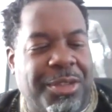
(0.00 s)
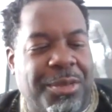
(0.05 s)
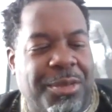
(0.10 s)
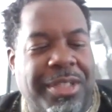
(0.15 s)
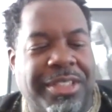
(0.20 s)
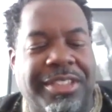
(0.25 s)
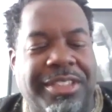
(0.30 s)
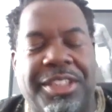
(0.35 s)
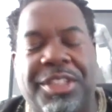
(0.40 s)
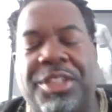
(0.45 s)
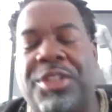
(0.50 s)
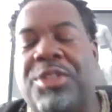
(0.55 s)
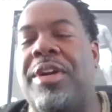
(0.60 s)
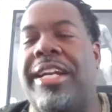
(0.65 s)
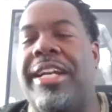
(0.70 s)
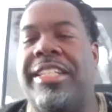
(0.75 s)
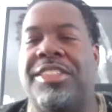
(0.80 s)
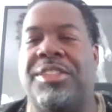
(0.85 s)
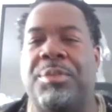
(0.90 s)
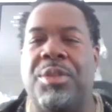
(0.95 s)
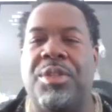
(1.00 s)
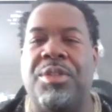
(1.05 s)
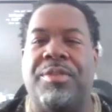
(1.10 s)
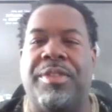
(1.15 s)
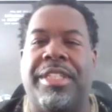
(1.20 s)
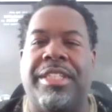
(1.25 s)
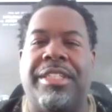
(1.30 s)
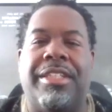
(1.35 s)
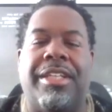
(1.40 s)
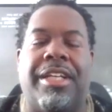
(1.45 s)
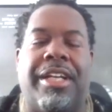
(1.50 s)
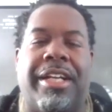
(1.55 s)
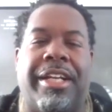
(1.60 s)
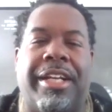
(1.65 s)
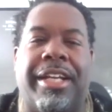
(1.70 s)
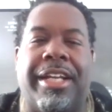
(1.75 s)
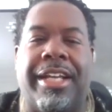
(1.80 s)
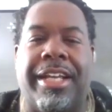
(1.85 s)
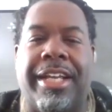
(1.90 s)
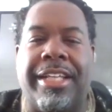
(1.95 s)
Wasn't the greatest movie.
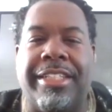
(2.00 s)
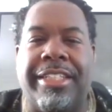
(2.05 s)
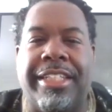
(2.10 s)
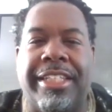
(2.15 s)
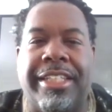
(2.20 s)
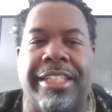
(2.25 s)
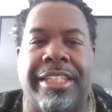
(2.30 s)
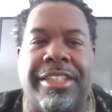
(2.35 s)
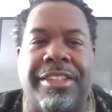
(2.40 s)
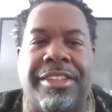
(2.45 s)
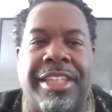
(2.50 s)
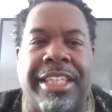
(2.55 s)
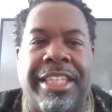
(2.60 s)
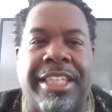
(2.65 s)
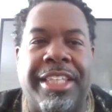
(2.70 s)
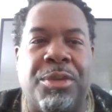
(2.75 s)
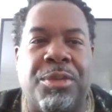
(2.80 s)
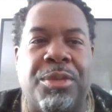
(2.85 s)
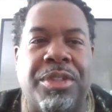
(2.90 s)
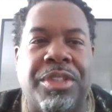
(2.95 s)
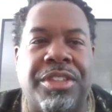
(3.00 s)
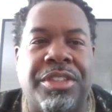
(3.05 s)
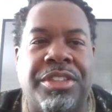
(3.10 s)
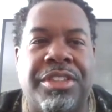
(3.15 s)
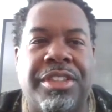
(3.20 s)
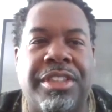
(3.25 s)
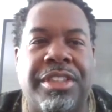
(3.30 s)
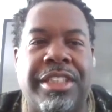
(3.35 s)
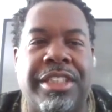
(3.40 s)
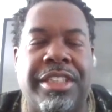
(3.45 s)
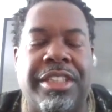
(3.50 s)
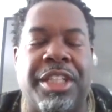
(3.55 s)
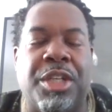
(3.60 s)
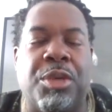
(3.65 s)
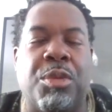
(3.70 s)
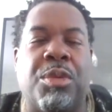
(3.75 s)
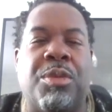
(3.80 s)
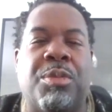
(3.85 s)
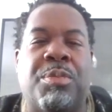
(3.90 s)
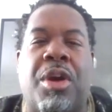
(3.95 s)
I did think
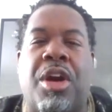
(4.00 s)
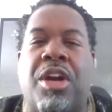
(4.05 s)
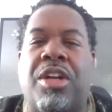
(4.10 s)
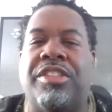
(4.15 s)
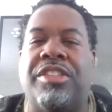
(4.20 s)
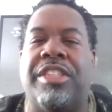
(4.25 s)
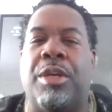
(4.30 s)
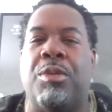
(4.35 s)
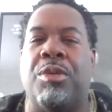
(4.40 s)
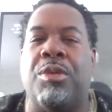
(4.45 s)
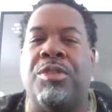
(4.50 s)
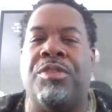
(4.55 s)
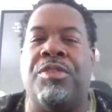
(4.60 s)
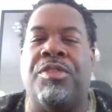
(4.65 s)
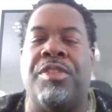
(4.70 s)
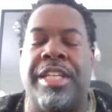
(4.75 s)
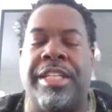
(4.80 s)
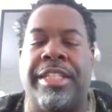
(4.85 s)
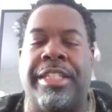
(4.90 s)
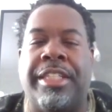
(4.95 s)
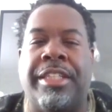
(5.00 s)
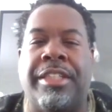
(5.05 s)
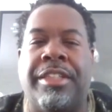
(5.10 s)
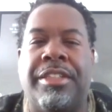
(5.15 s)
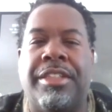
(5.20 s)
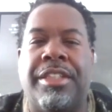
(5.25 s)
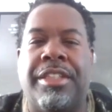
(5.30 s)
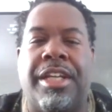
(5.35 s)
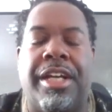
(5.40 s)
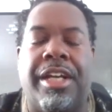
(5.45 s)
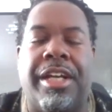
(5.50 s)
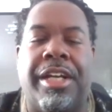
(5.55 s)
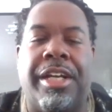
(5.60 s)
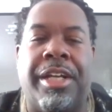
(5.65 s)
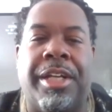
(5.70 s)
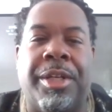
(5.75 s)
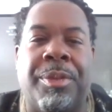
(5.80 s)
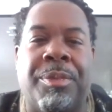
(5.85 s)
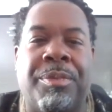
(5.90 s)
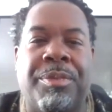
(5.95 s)
there were parts that were funny.
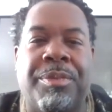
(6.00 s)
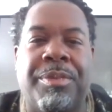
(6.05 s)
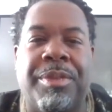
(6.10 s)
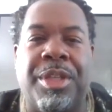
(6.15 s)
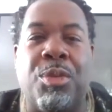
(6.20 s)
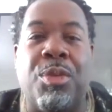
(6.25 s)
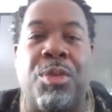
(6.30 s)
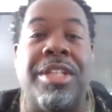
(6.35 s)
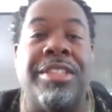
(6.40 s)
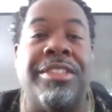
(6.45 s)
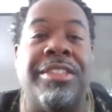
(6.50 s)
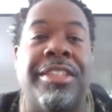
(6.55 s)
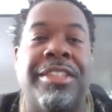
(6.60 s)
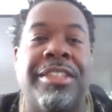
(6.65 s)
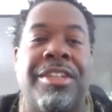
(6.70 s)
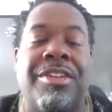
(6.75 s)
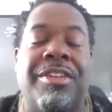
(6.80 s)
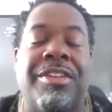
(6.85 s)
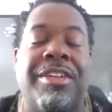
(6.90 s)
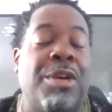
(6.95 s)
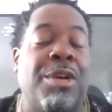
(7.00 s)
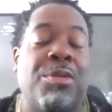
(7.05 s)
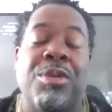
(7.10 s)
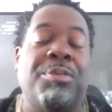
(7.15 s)
It wasn't, I